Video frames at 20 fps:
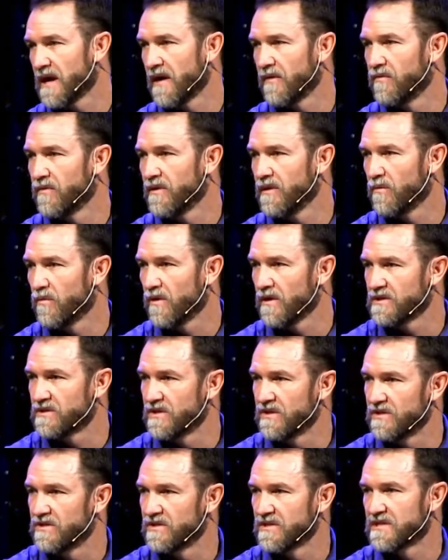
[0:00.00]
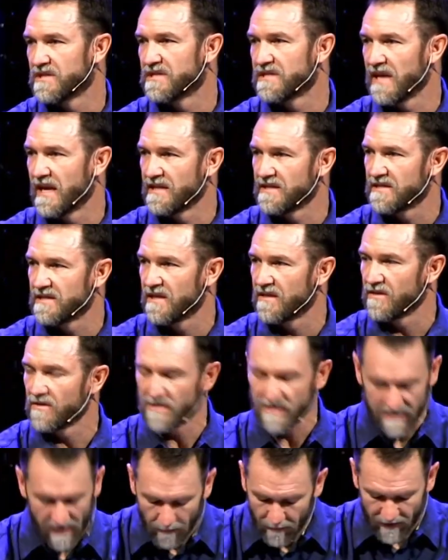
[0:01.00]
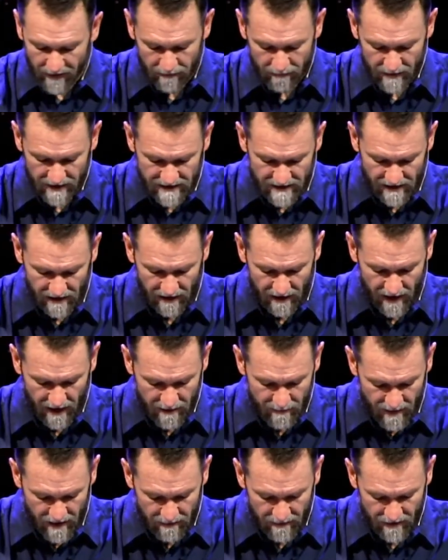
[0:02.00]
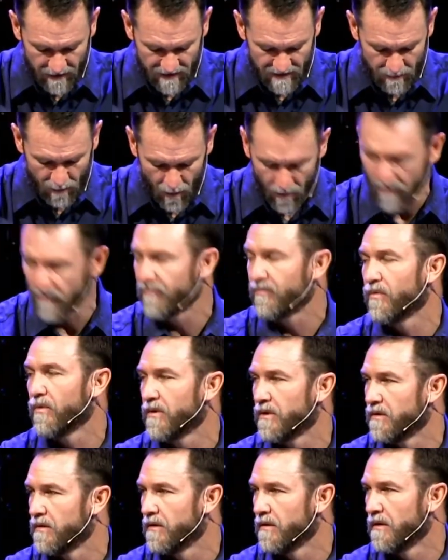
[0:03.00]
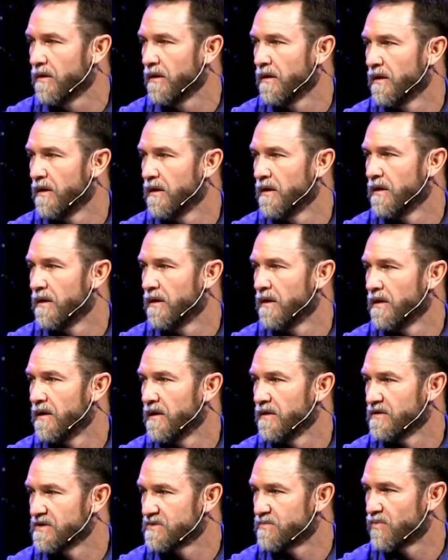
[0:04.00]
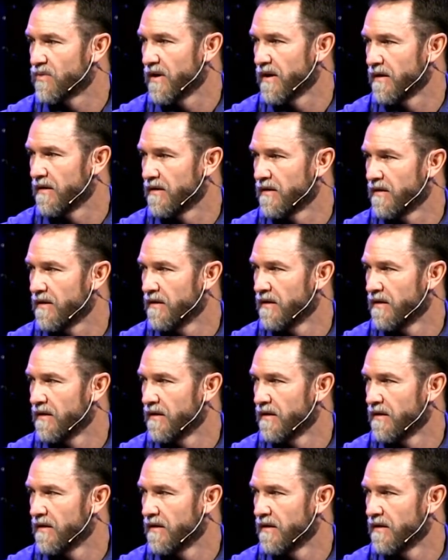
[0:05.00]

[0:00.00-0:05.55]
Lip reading: I really want you to just sense that there's something missing and maybe there's more for you in this prayer.